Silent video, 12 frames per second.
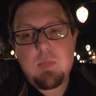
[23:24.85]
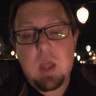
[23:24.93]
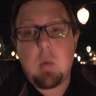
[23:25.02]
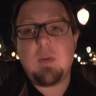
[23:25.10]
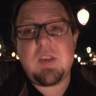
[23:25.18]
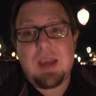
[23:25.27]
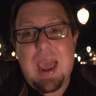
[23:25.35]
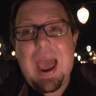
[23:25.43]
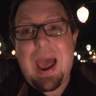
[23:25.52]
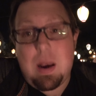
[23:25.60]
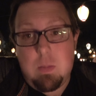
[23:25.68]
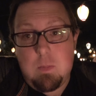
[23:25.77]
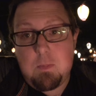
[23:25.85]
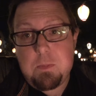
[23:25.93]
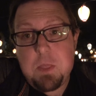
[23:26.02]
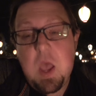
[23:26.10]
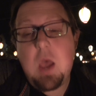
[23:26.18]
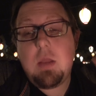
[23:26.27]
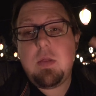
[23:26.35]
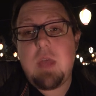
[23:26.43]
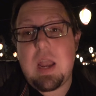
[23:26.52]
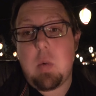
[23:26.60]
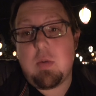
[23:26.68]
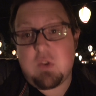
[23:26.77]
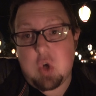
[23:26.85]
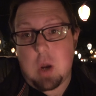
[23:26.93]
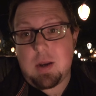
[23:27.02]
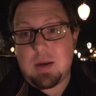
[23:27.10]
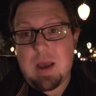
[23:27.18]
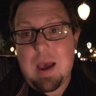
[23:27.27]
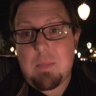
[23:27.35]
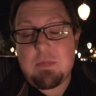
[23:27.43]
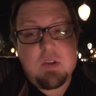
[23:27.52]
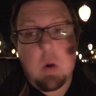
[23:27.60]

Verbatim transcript: Then it was a cat. Then it was Johnny Depp.